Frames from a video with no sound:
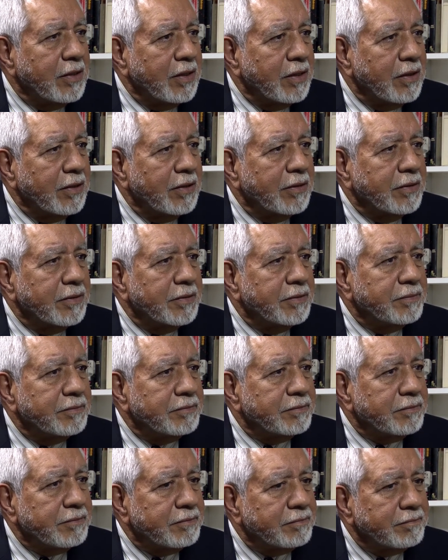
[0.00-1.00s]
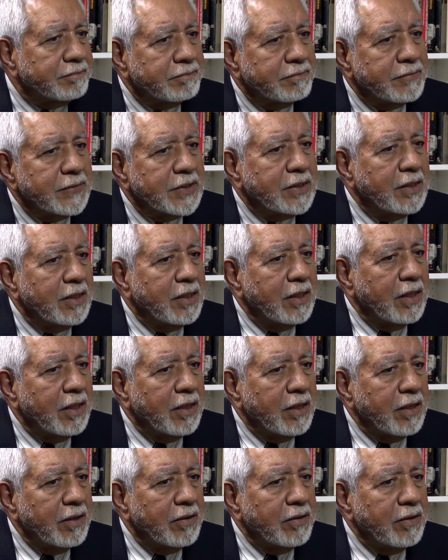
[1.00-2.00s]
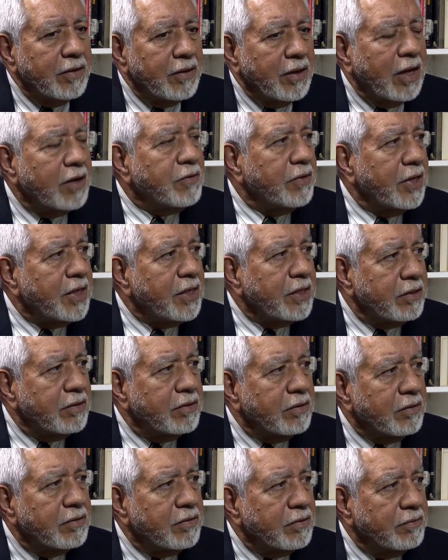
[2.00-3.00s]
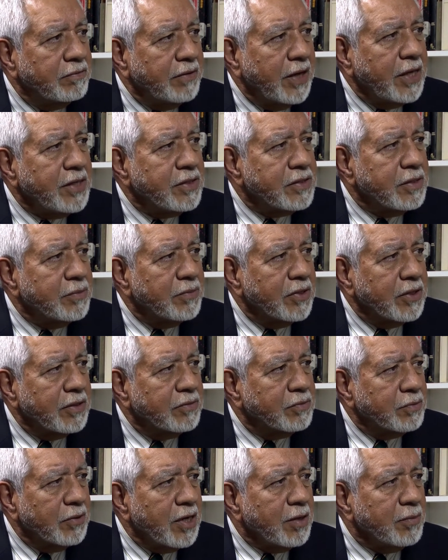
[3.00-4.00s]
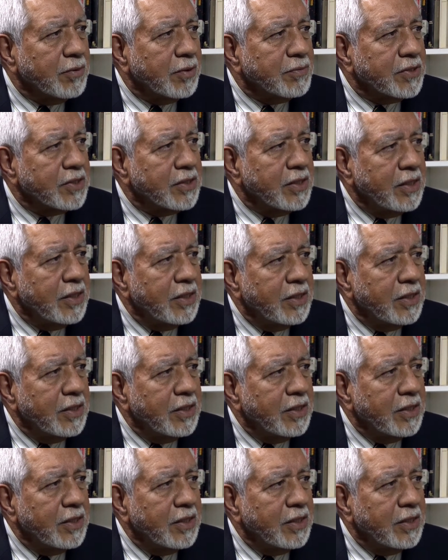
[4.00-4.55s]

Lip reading: not ready to face some of these problems.